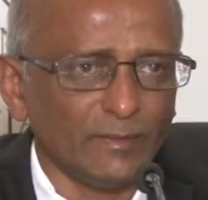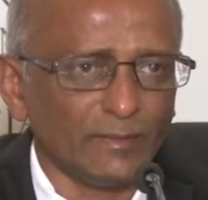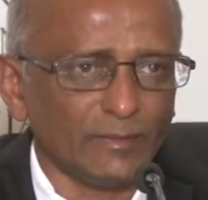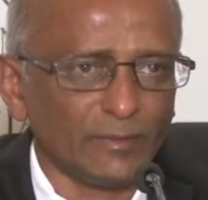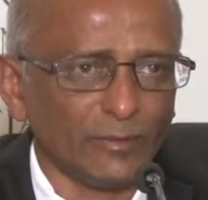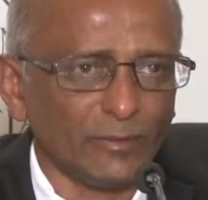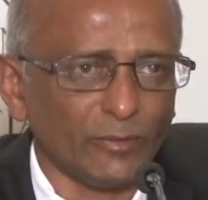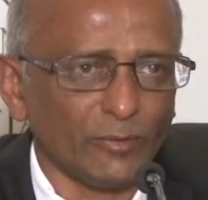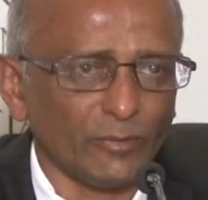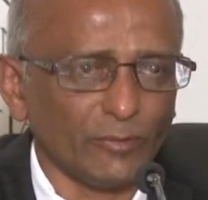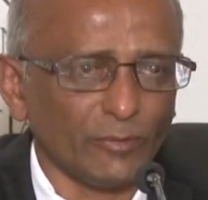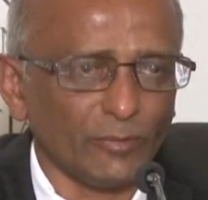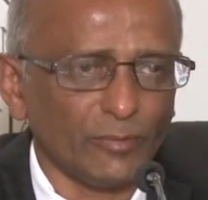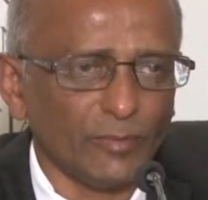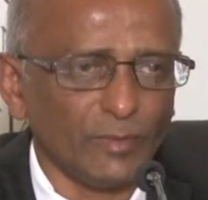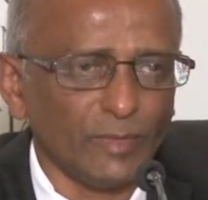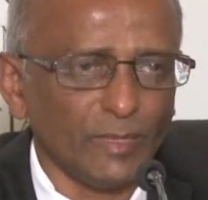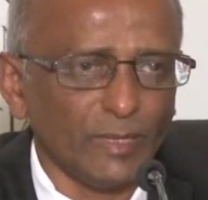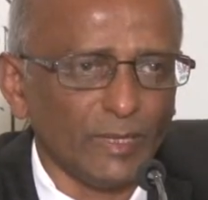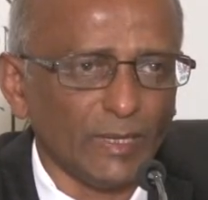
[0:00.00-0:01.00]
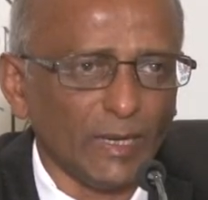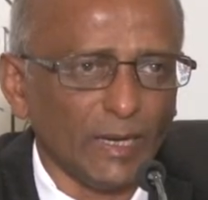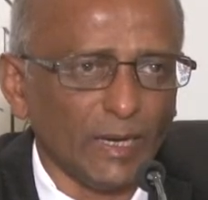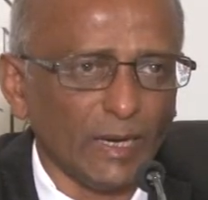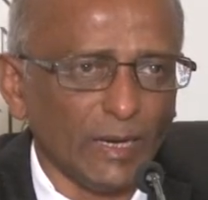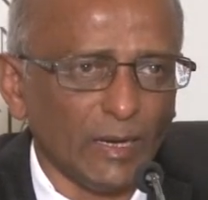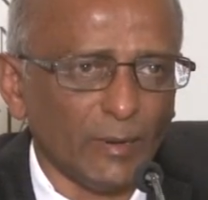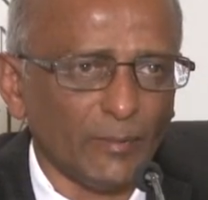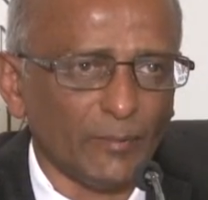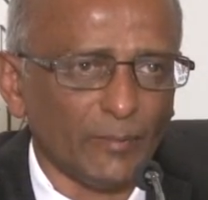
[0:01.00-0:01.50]
So
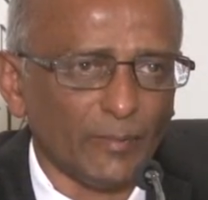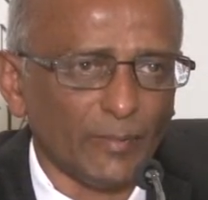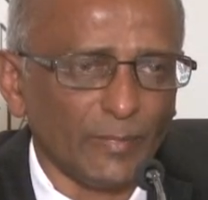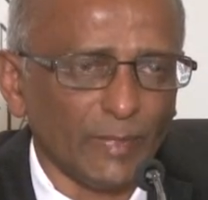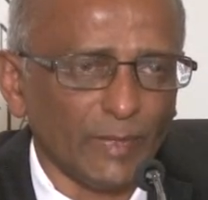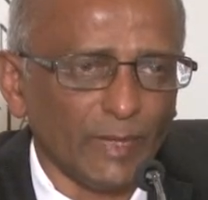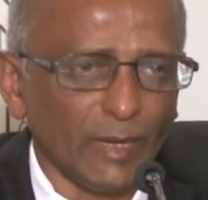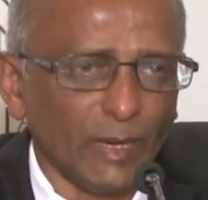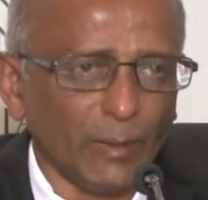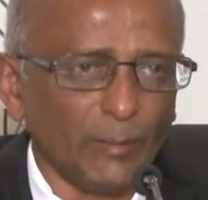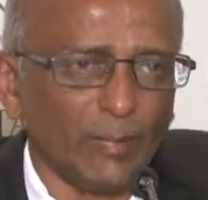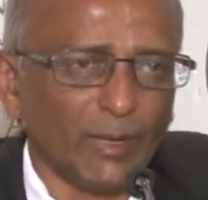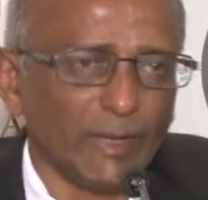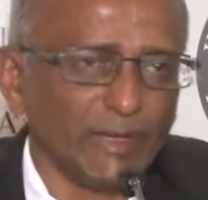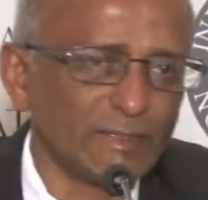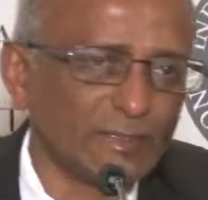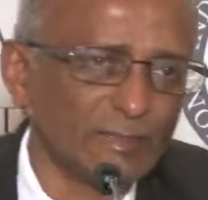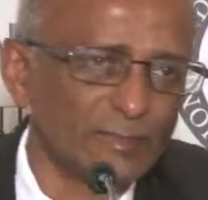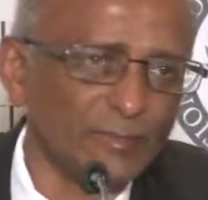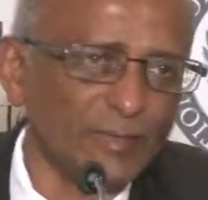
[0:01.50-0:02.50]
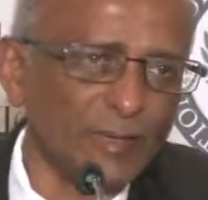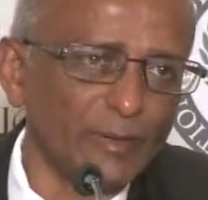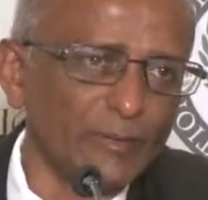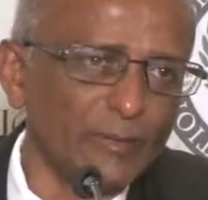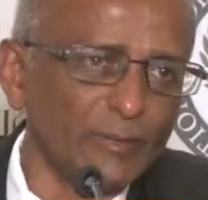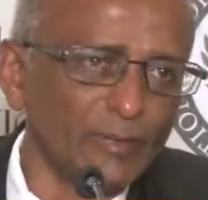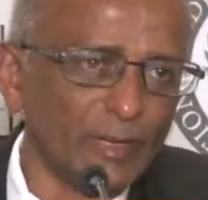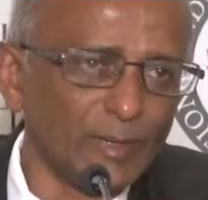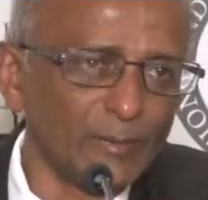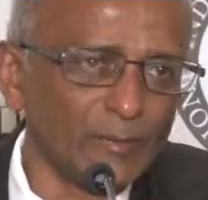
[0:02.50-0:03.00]
a purchase may be
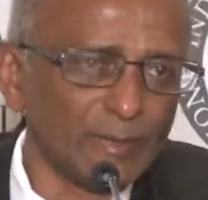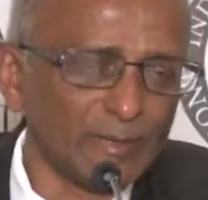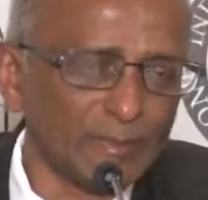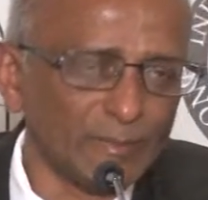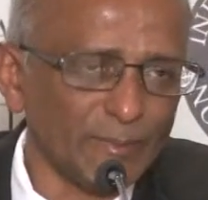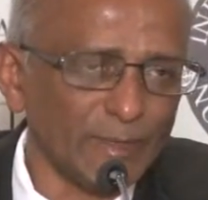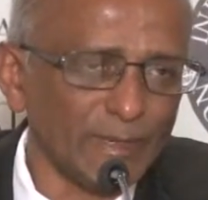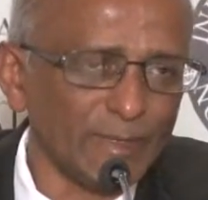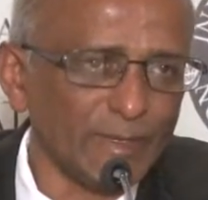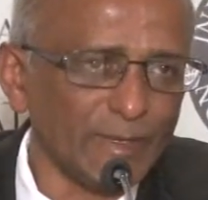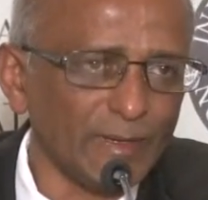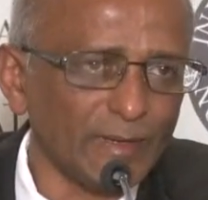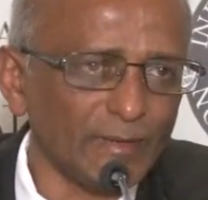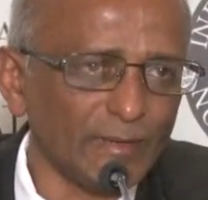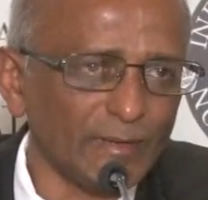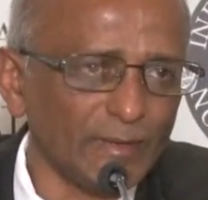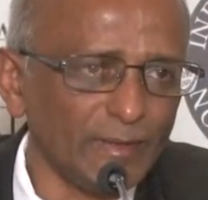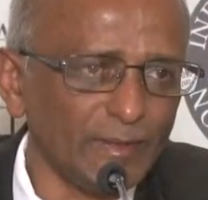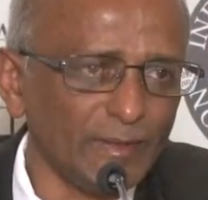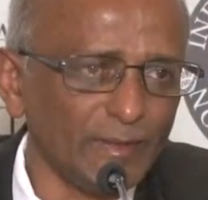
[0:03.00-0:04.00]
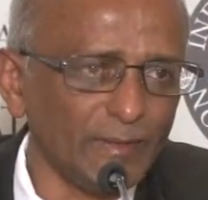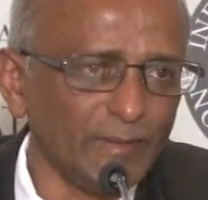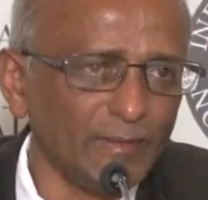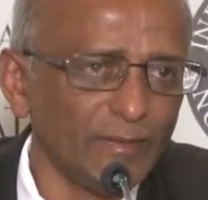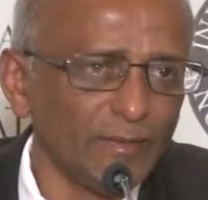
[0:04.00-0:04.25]
made by some other entity.